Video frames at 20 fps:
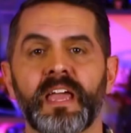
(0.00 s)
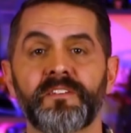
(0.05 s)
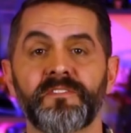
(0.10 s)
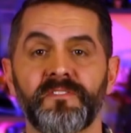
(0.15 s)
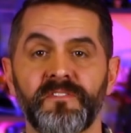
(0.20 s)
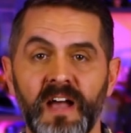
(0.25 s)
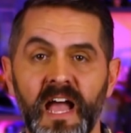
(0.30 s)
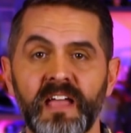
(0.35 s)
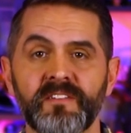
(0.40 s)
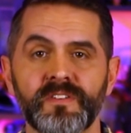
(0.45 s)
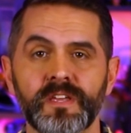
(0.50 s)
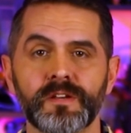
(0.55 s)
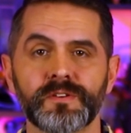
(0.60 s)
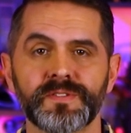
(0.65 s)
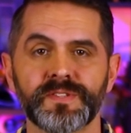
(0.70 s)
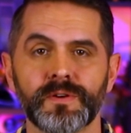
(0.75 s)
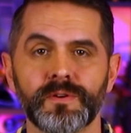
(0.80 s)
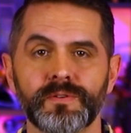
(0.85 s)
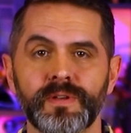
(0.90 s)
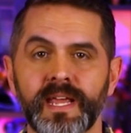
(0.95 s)
At 5
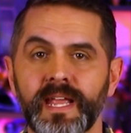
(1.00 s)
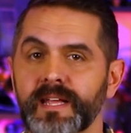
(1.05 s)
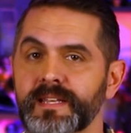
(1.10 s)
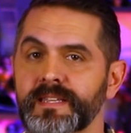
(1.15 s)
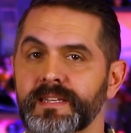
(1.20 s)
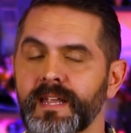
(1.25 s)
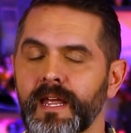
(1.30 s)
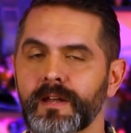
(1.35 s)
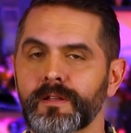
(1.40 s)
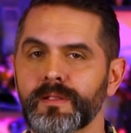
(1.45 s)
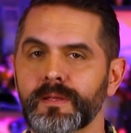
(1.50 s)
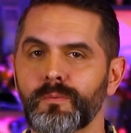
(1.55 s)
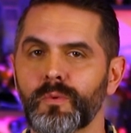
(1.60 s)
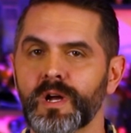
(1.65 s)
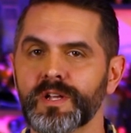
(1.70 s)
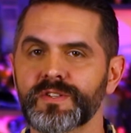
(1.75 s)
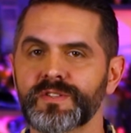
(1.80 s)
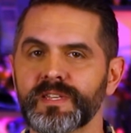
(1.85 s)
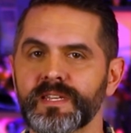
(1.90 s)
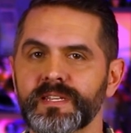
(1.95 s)
years old, I got to not only
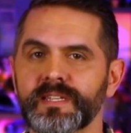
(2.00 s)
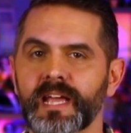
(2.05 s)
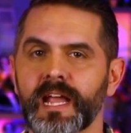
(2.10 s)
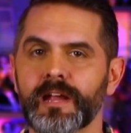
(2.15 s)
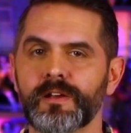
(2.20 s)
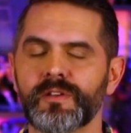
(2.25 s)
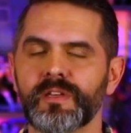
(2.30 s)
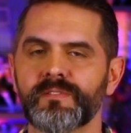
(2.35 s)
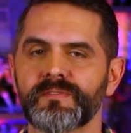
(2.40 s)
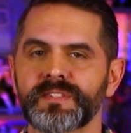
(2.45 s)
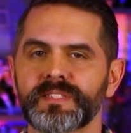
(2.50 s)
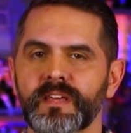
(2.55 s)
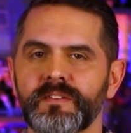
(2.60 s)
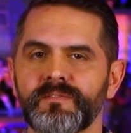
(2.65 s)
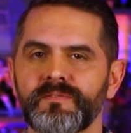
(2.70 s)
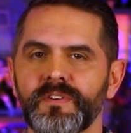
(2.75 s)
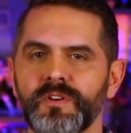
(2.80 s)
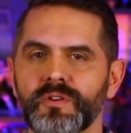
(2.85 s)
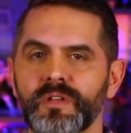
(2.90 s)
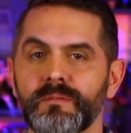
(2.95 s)
watch the entirety of
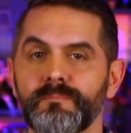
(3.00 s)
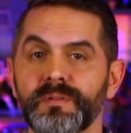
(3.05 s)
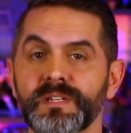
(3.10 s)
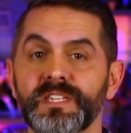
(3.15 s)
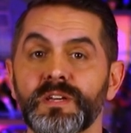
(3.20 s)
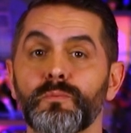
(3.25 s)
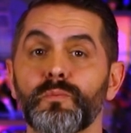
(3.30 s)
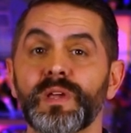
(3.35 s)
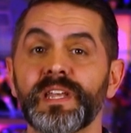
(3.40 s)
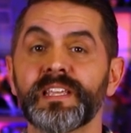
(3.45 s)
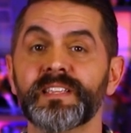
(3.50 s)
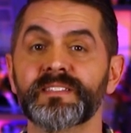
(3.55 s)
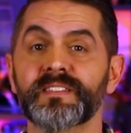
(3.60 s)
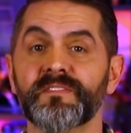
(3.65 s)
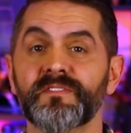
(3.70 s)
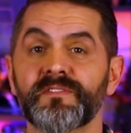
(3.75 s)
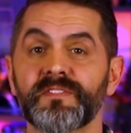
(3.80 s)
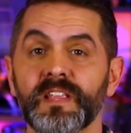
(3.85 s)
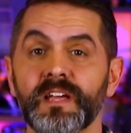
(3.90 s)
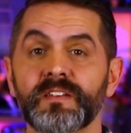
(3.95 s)
Sun Vulcan, but to witness
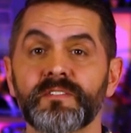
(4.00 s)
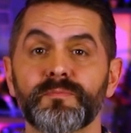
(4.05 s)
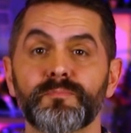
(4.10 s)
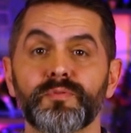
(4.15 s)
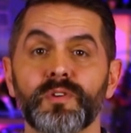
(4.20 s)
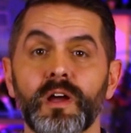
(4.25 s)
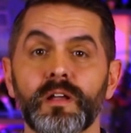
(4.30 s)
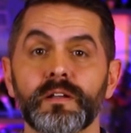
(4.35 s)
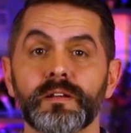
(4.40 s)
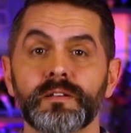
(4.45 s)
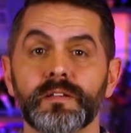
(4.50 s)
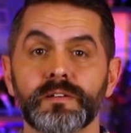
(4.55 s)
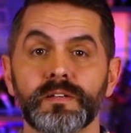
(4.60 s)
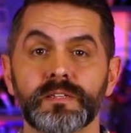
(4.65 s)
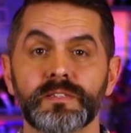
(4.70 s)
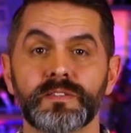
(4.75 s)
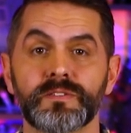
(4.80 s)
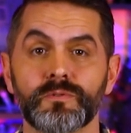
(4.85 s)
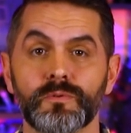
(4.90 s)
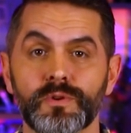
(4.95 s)
the flood of product
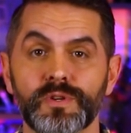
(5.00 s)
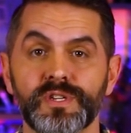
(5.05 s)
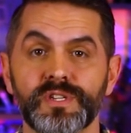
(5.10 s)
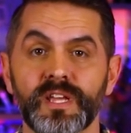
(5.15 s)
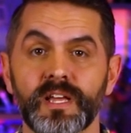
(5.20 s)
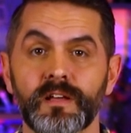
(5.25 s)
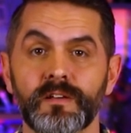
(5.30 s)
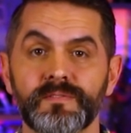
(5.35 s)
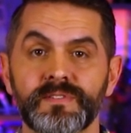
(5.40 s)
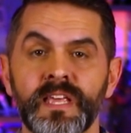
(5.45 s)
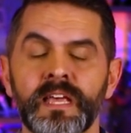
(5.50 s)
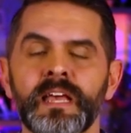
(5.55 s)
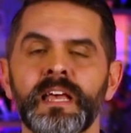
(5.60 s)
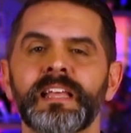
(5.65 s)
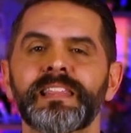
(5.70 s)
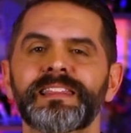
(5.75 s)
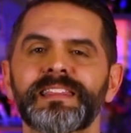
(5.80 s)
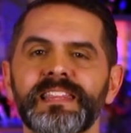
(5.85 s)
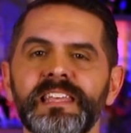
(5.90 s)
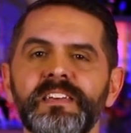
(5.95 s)
onto store shelves.
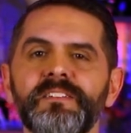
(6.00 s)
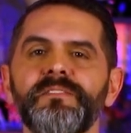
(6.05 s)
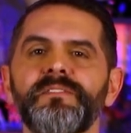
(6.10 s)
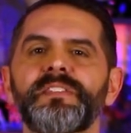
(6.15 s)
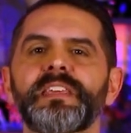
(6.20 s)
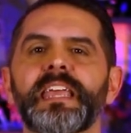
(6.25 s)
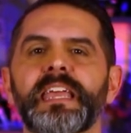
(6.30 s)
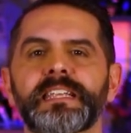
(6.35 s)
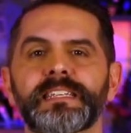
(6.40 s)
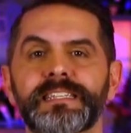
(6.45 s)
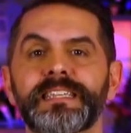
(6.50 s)
Live the